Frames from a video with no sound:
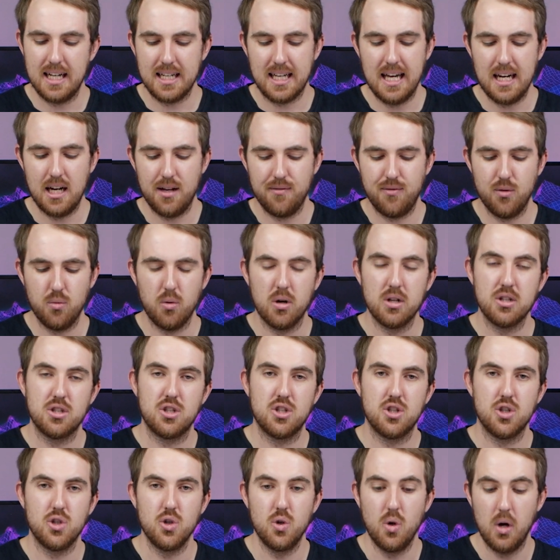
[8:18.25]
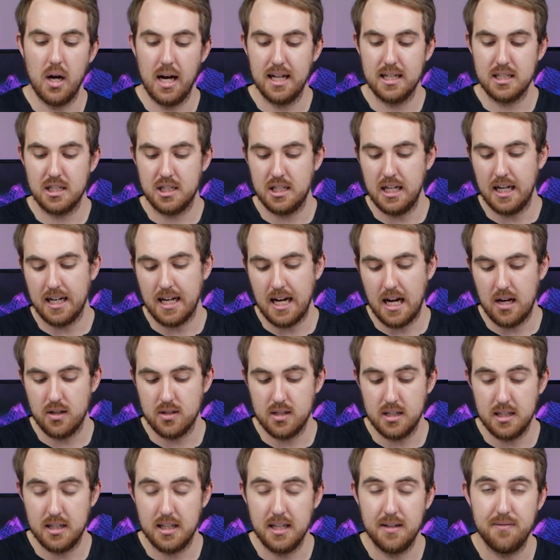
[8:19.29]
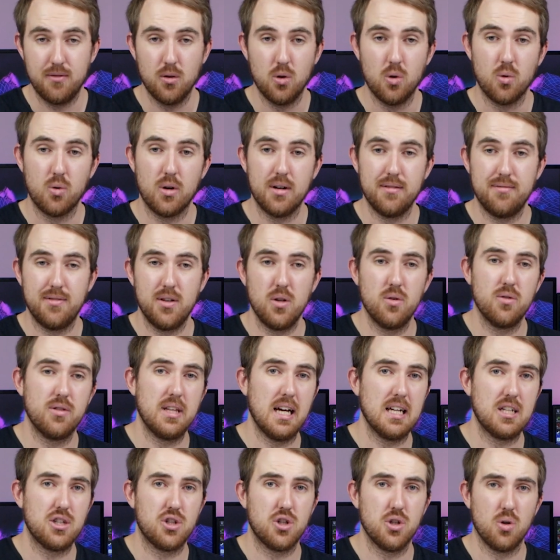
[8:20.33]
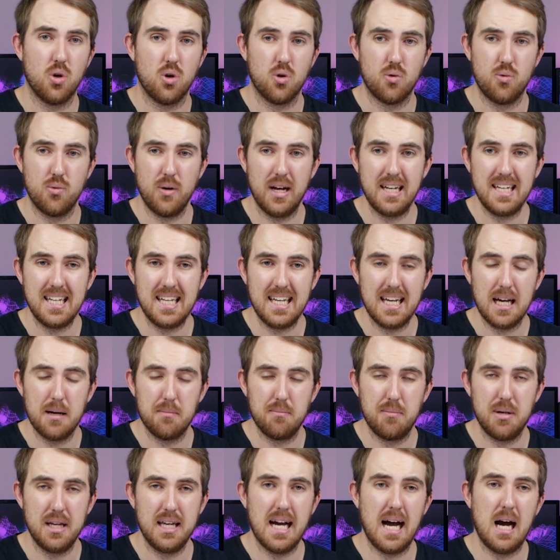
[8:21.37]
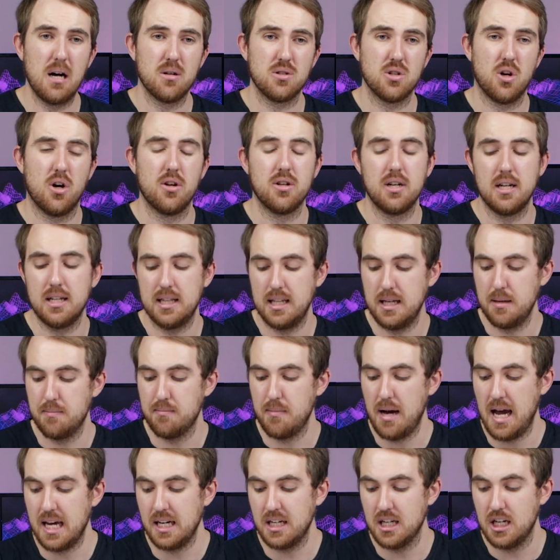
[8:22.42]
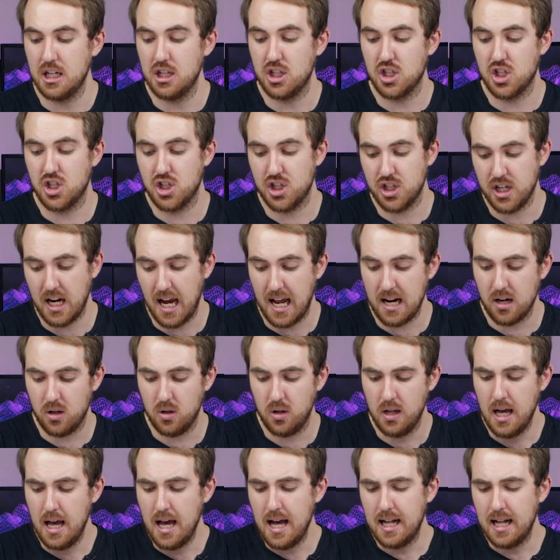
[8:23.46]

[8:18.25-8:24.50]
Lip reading: Again, if you want to check out the full review, that should already be out on the main channel,